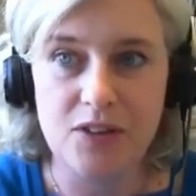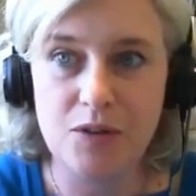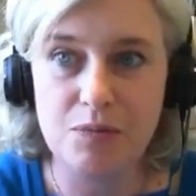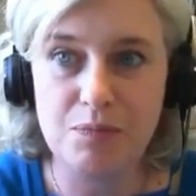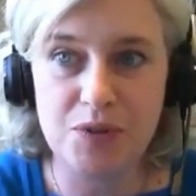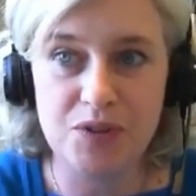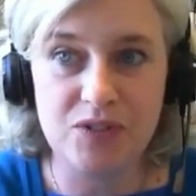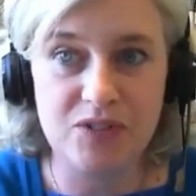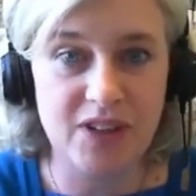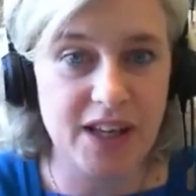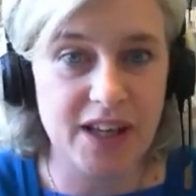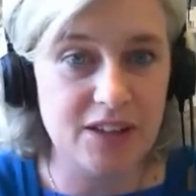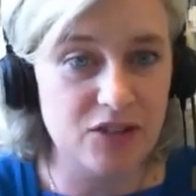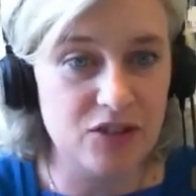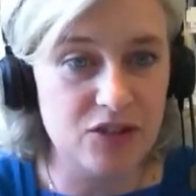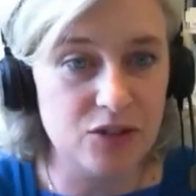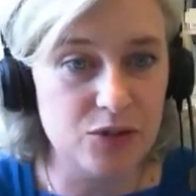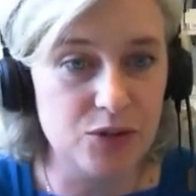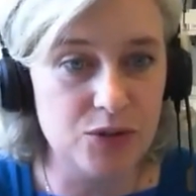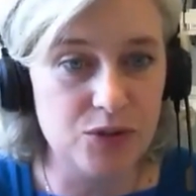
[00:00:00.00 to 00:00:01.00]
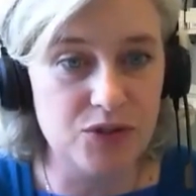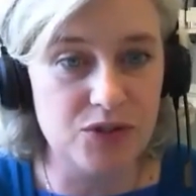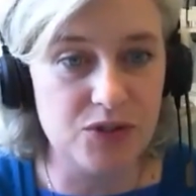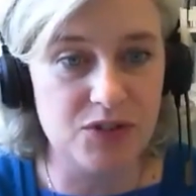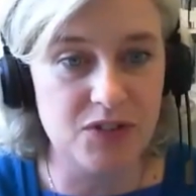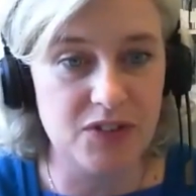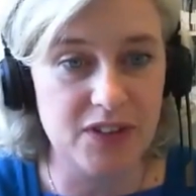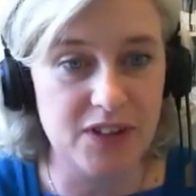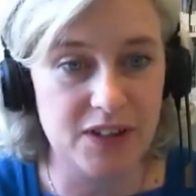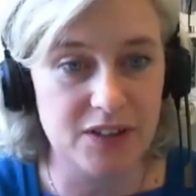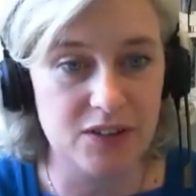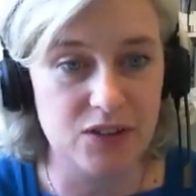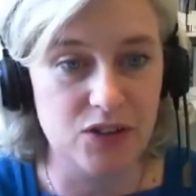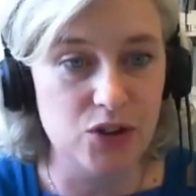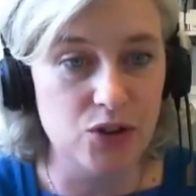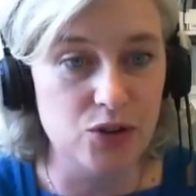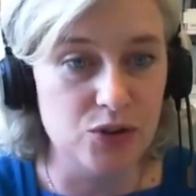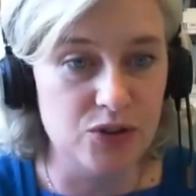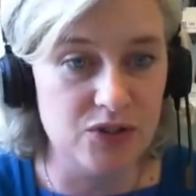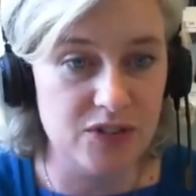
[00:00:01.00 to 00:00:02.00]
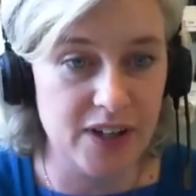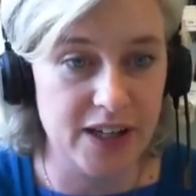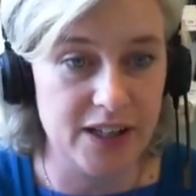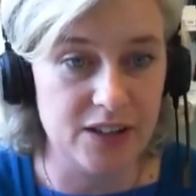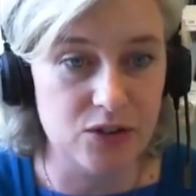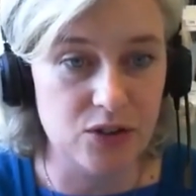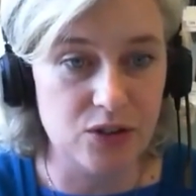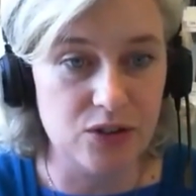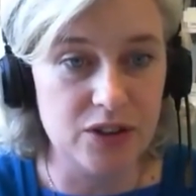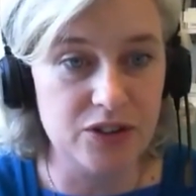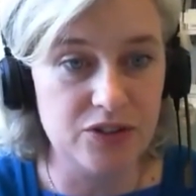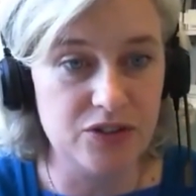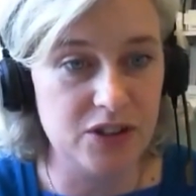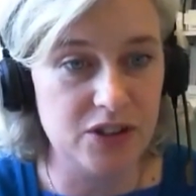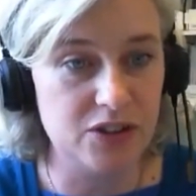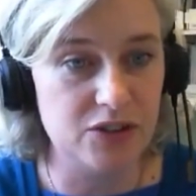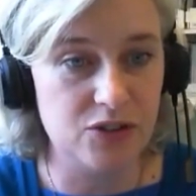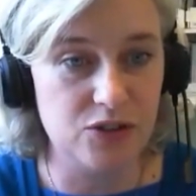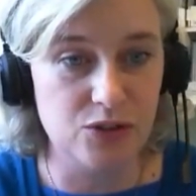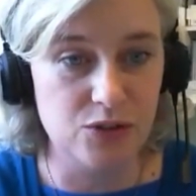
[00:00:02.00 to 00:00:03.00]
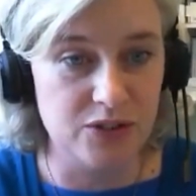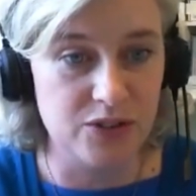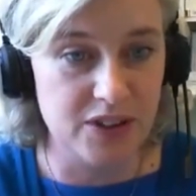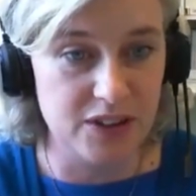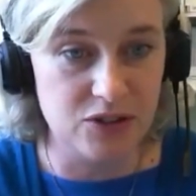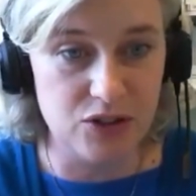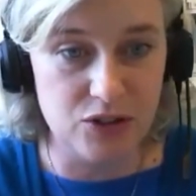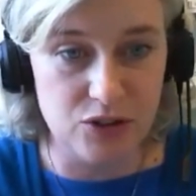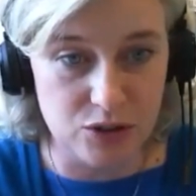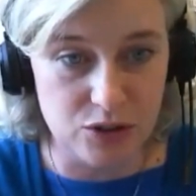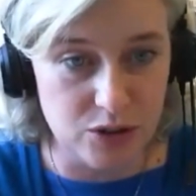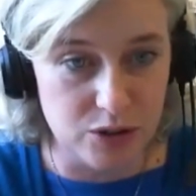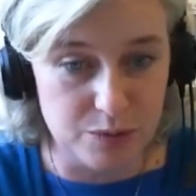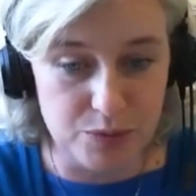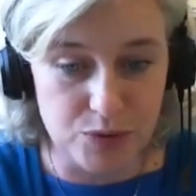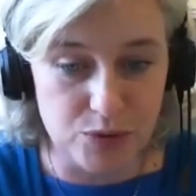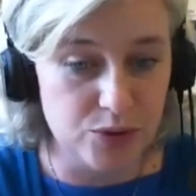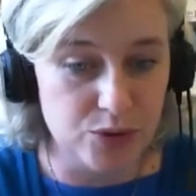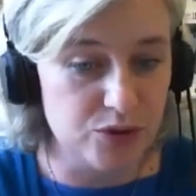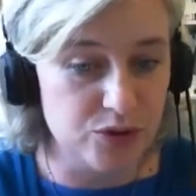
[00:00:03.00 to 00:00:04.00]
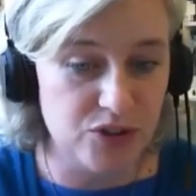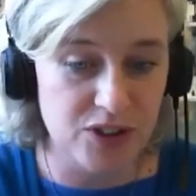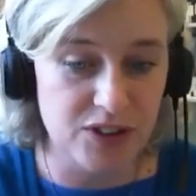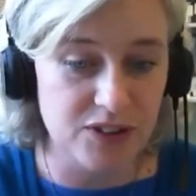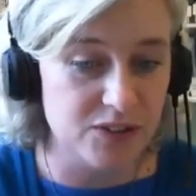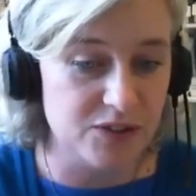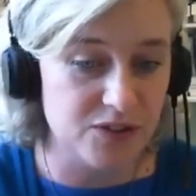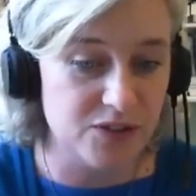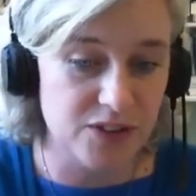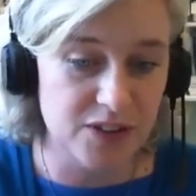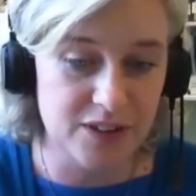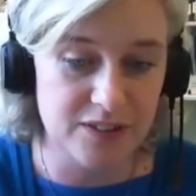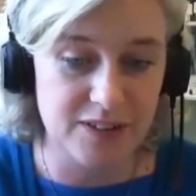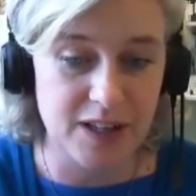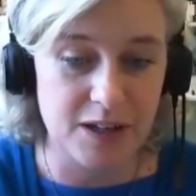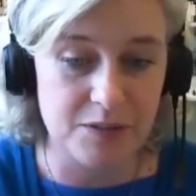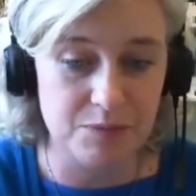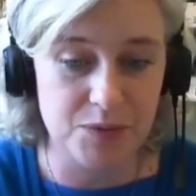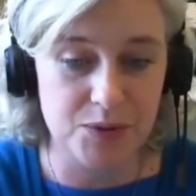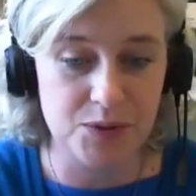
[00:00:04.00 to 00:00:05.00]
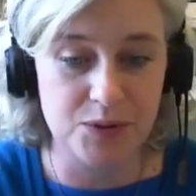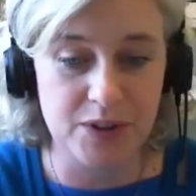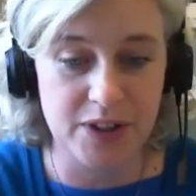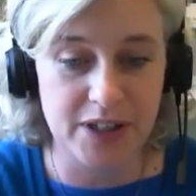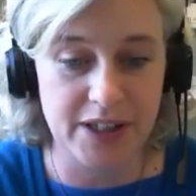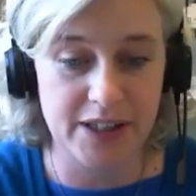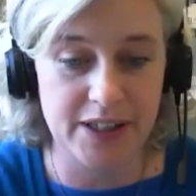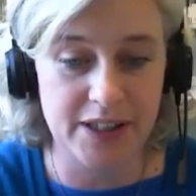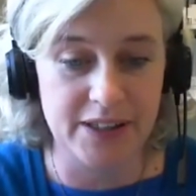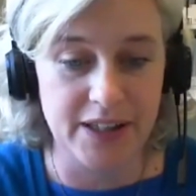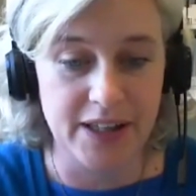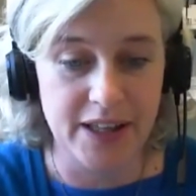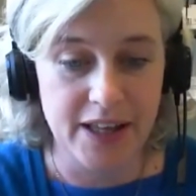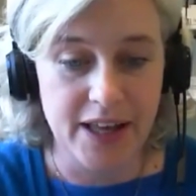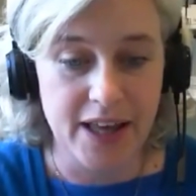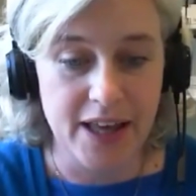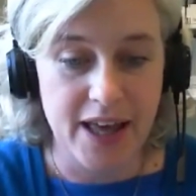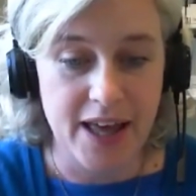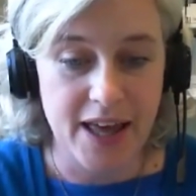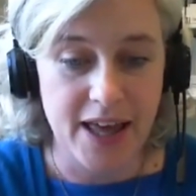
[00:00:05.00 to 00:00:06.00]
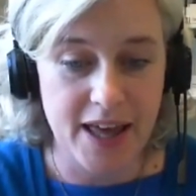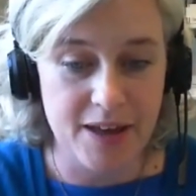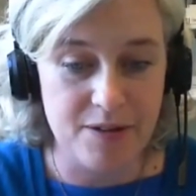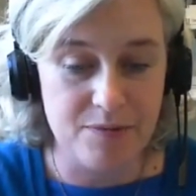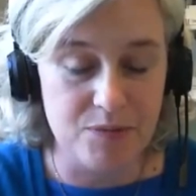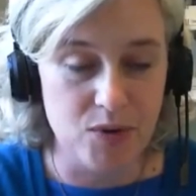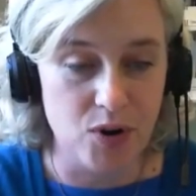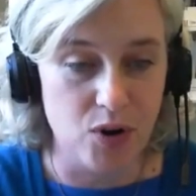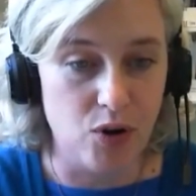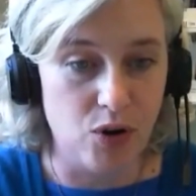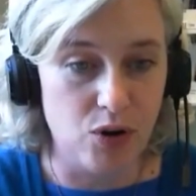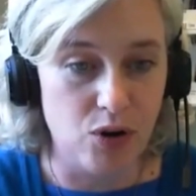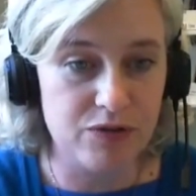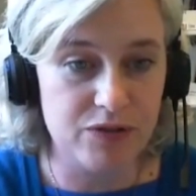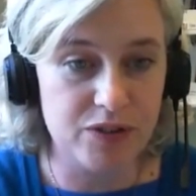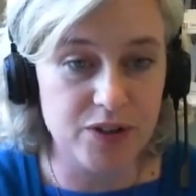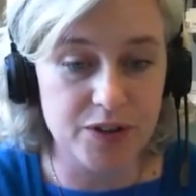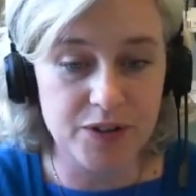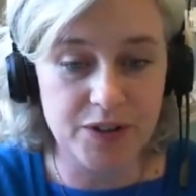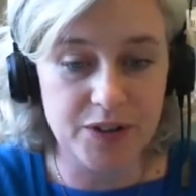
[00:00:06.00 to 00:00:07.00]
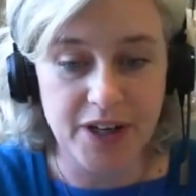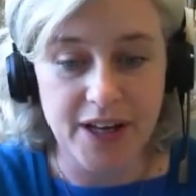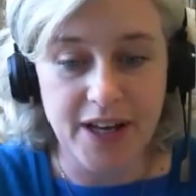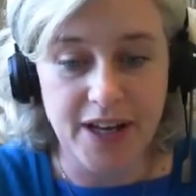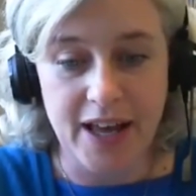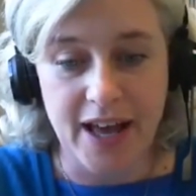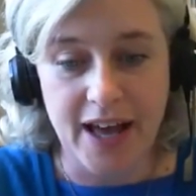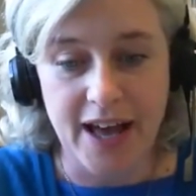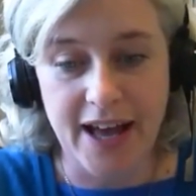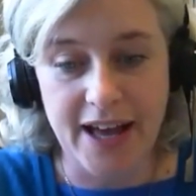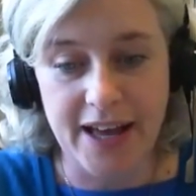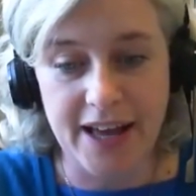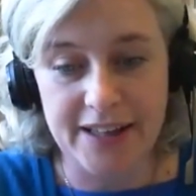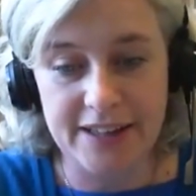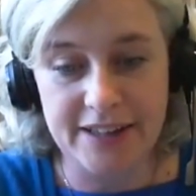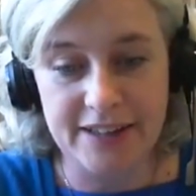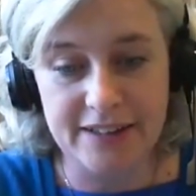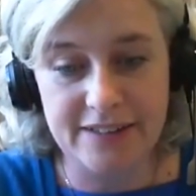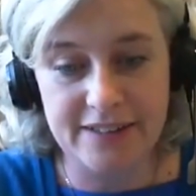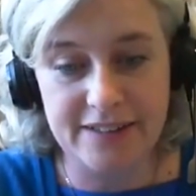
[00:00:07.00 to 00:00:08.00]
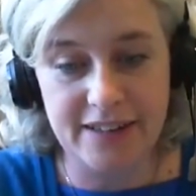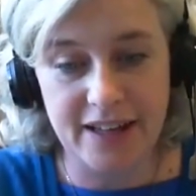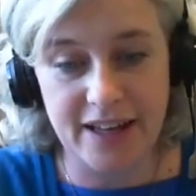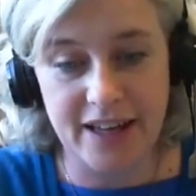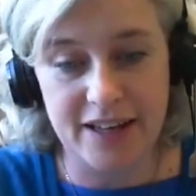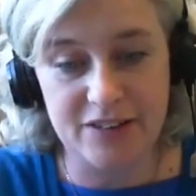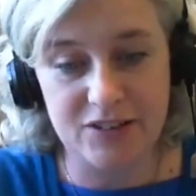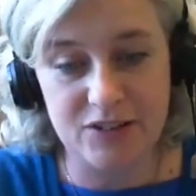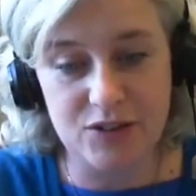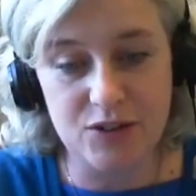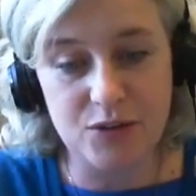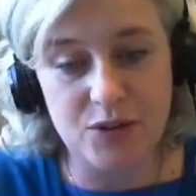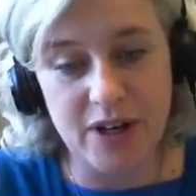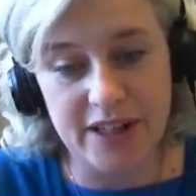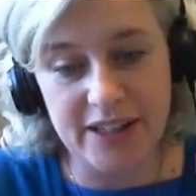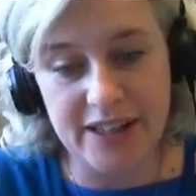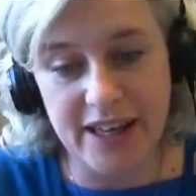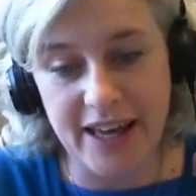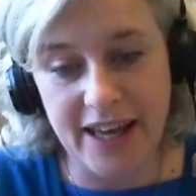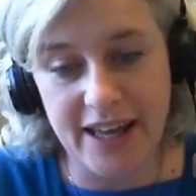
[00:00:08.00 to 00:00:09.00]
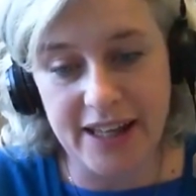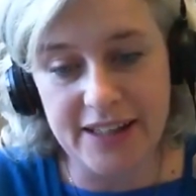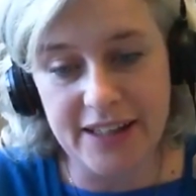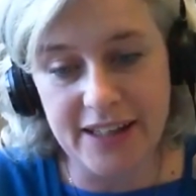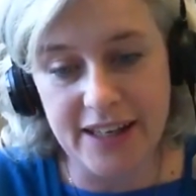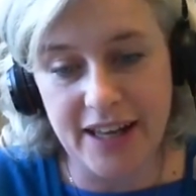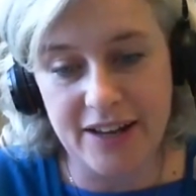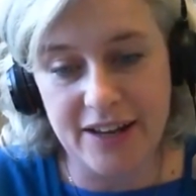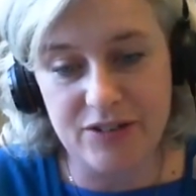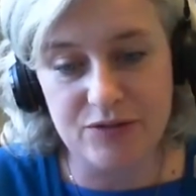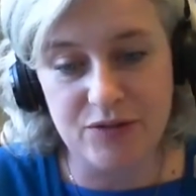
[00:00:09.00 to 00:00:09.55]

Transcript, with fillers: the potentials that new technologies, new digital approaches, for example, can um, offer. And so again,